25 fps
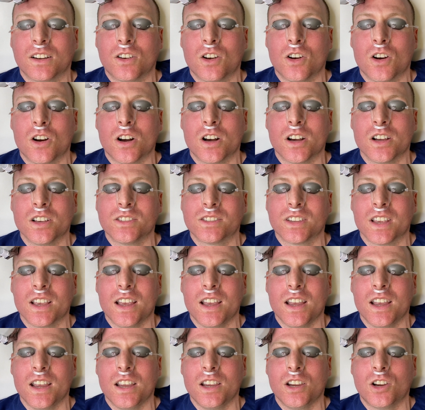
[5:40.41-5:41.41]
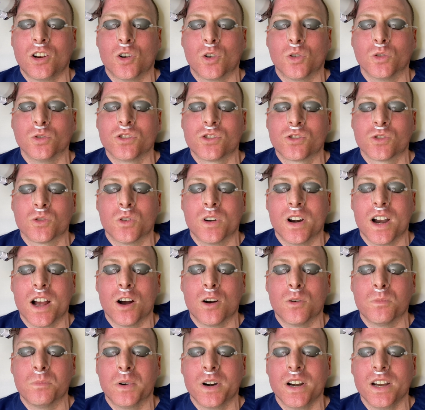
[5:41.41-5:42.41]
cause a cold sore
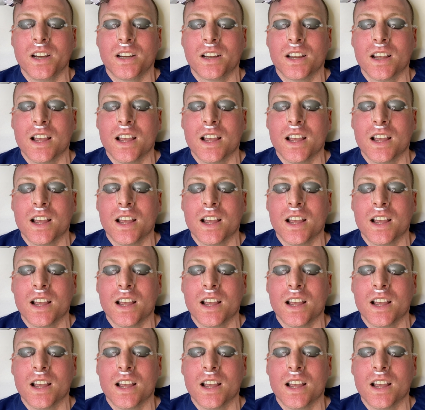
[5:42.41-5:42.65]
outbreak.